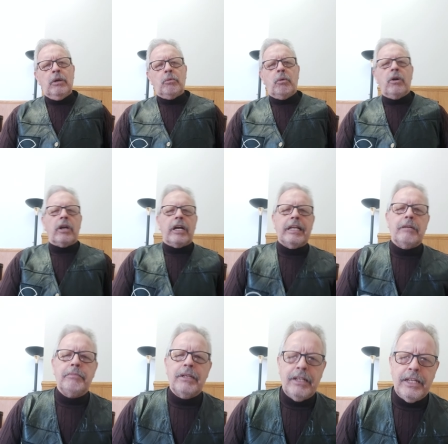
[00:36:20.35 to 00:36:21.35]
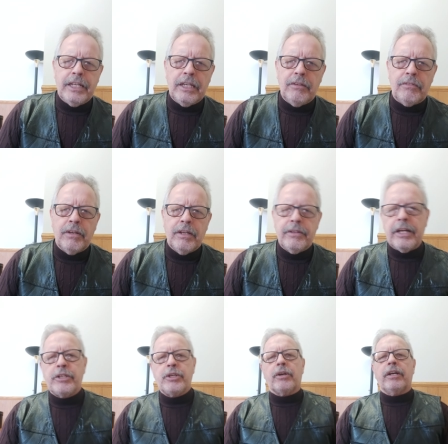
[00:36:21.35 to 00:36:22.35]
we're going to believe
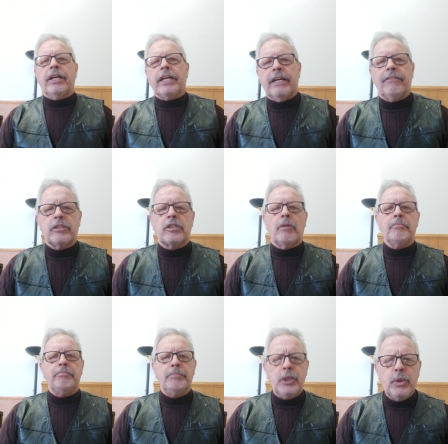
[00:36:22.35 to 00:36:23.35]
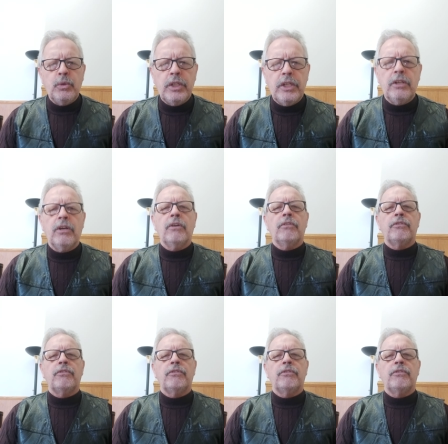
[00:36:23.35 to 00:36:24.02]
that you're going to give us beauty